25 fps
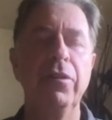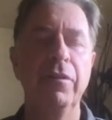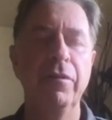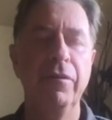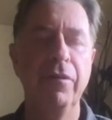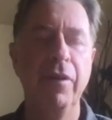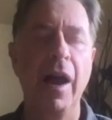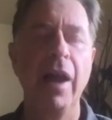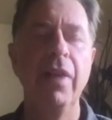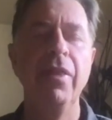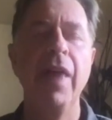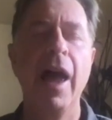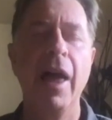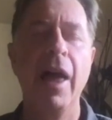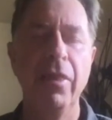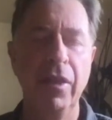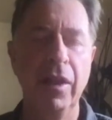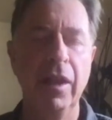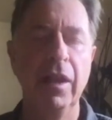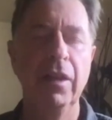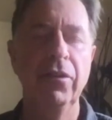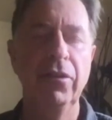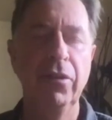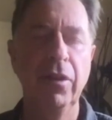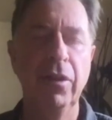to find that
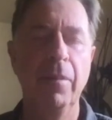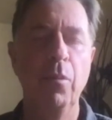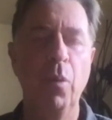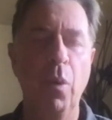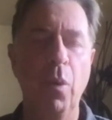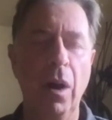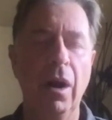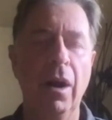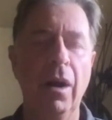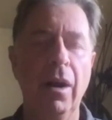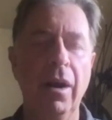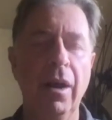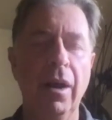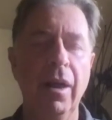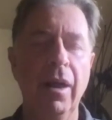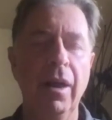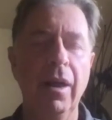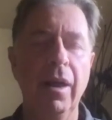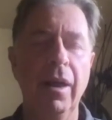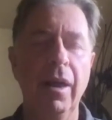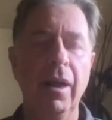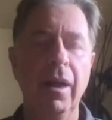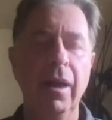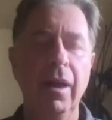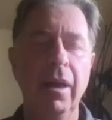thing somewhere,
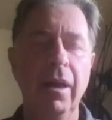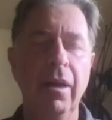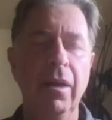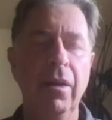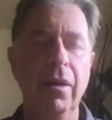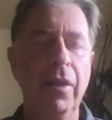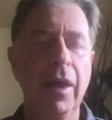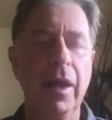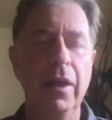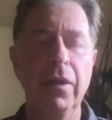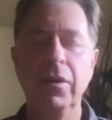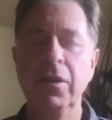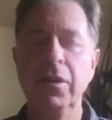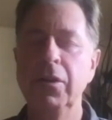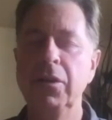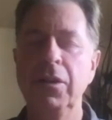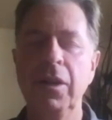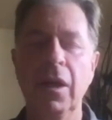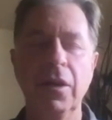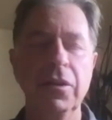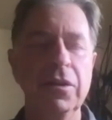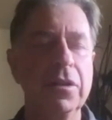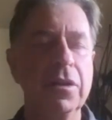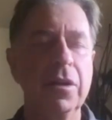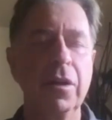that just
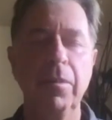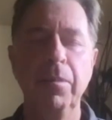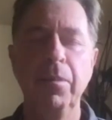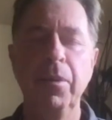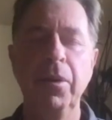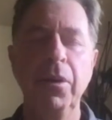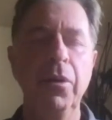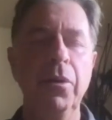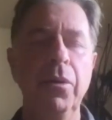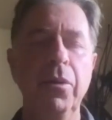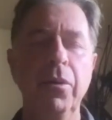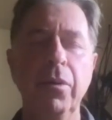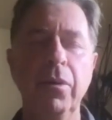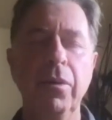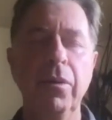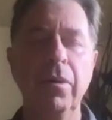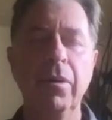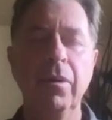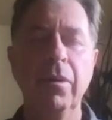doesn't compute